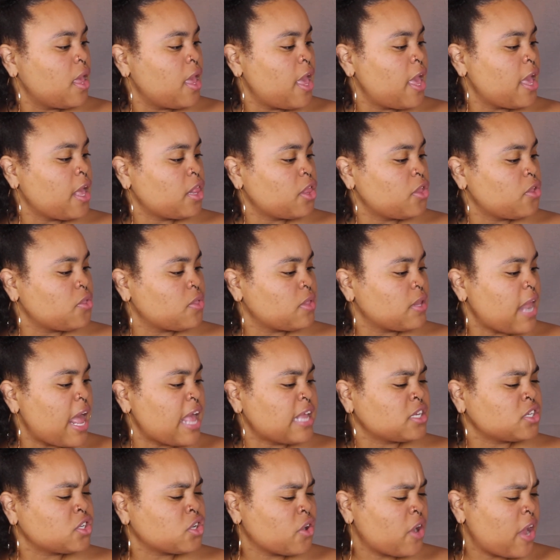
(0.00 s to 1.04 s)
Includes
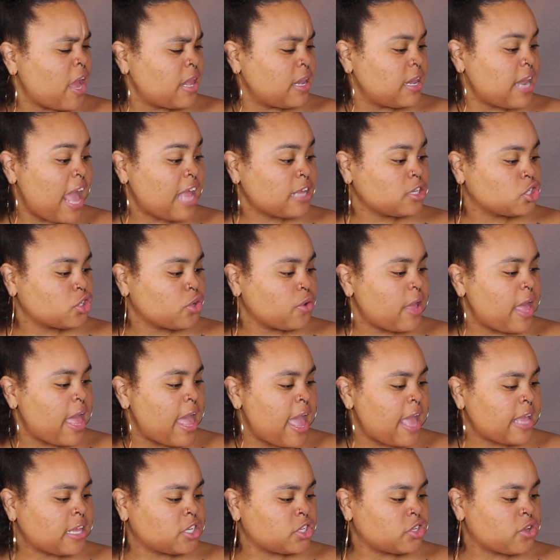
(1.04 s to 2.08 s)
natural
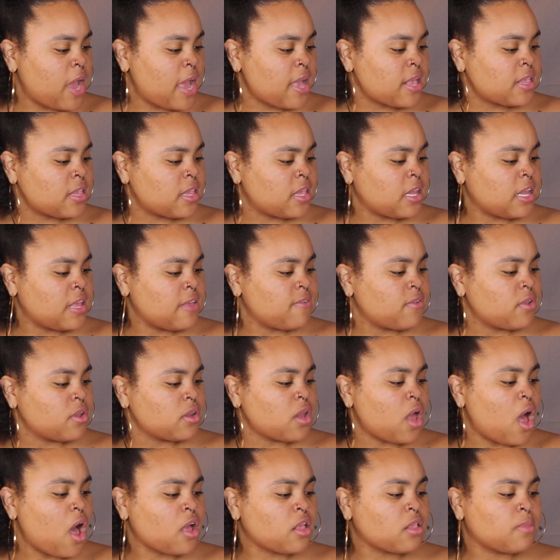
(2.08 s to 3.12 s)
extracts to leave your
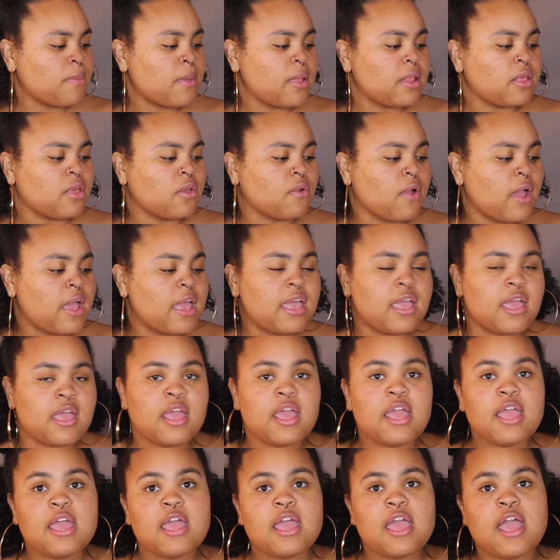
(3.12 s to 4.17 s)
dog smelling great,
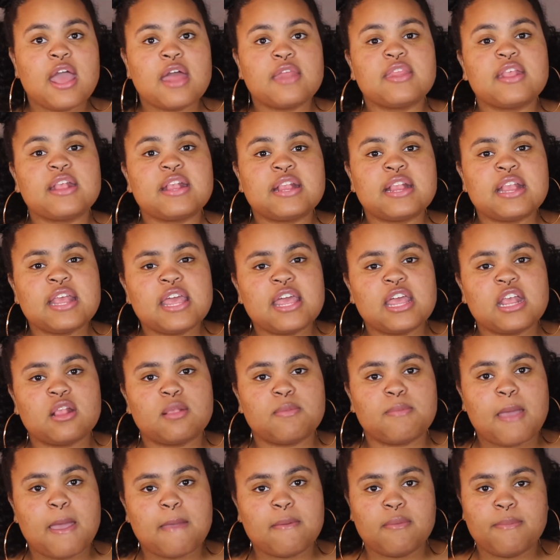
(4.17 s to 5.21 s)
and the scent
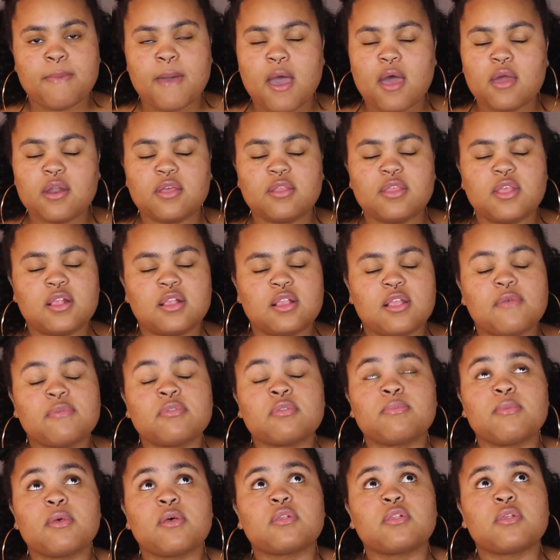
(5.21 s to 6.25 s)
is baby powder. This
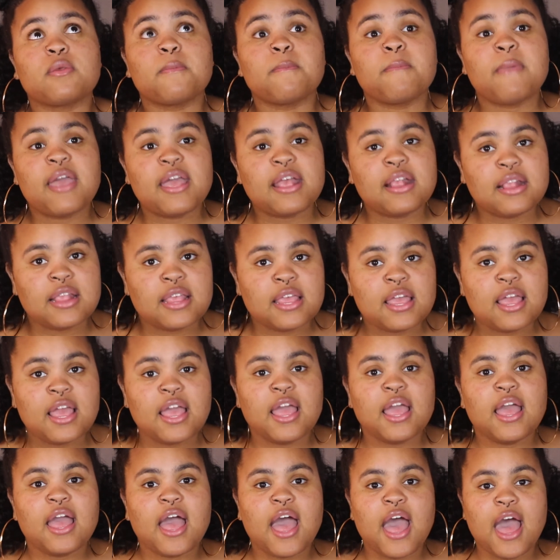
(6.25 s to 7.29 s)
stuff smells amazing.
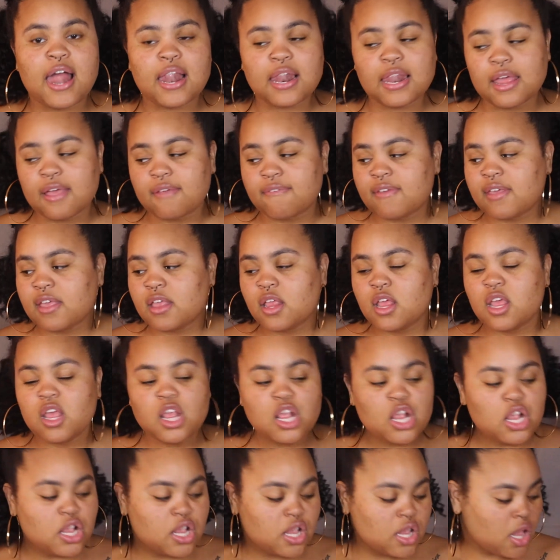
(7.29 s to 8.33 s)
I love it.
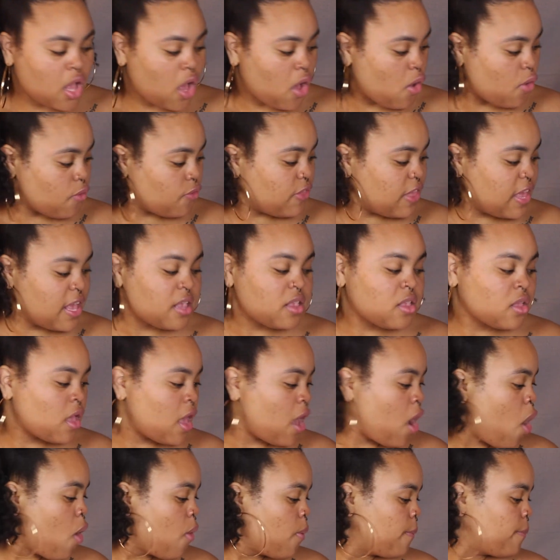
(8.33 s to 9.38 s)
So
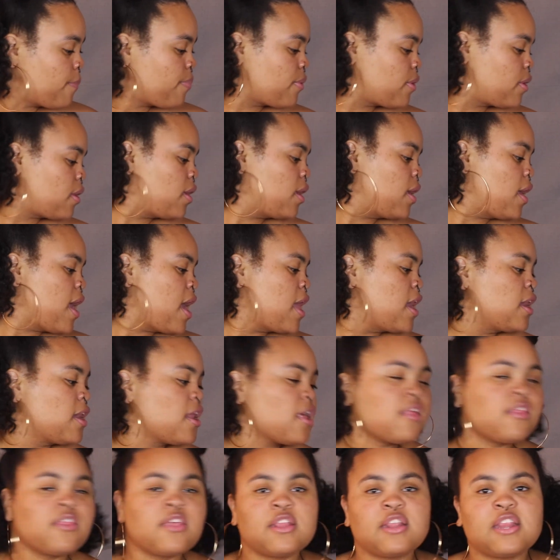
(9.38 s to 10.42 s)
and
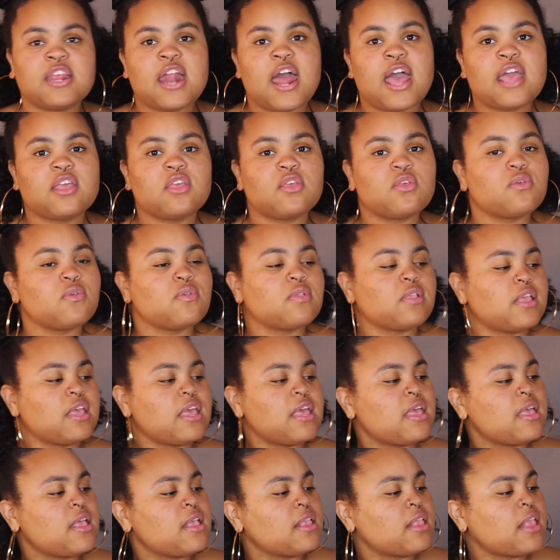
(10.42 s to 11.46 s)
another thing that I use
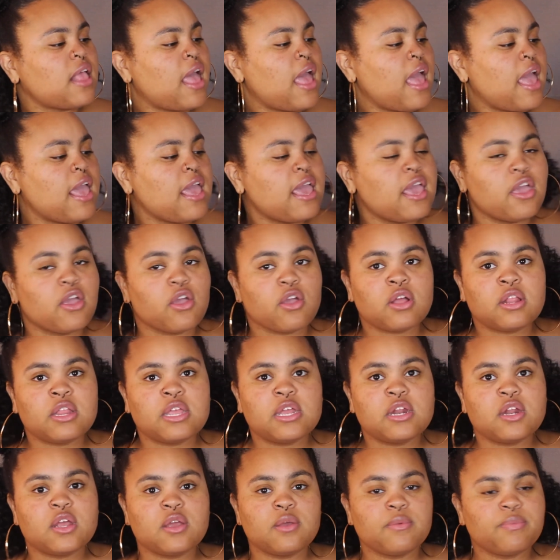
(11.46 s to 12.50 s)
is a ear
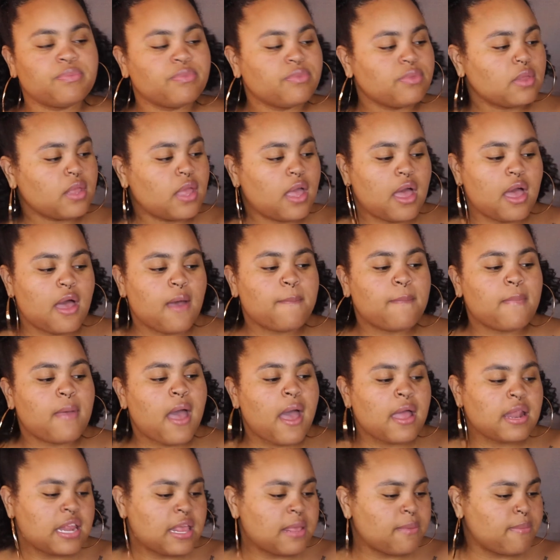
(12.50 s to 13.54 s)
cleaner.
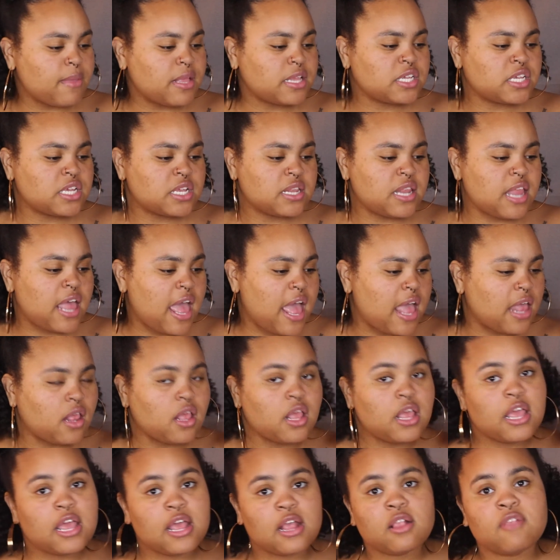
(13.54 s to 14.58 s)
I did mention that
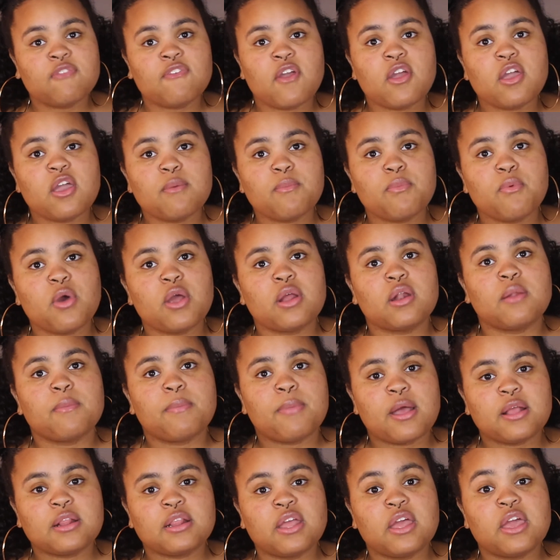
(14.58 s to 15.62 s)
it's very important to
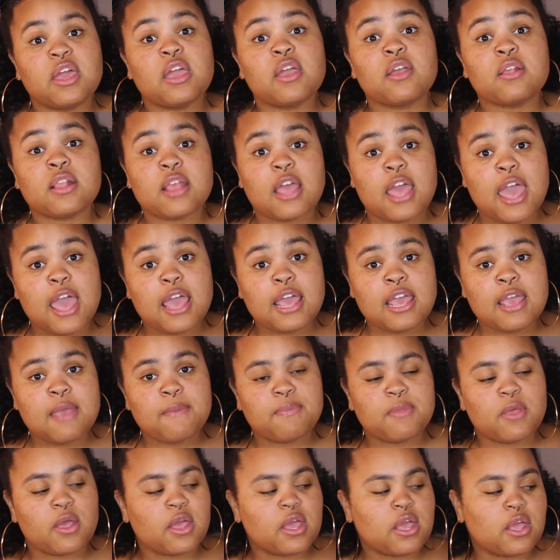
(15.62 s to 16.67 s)
pluck their ears and
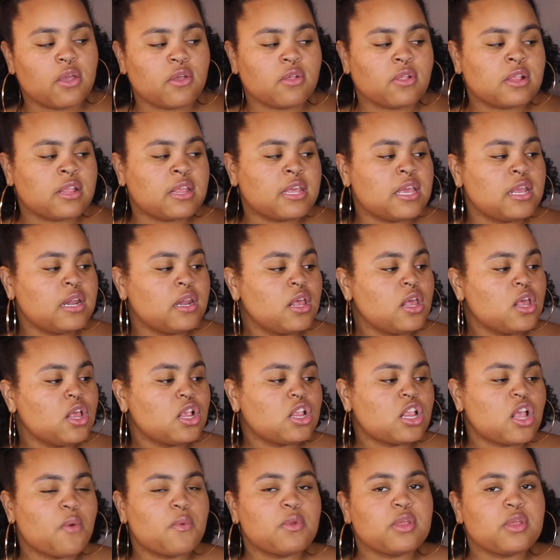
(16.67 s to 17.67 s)
keep their ears clean. So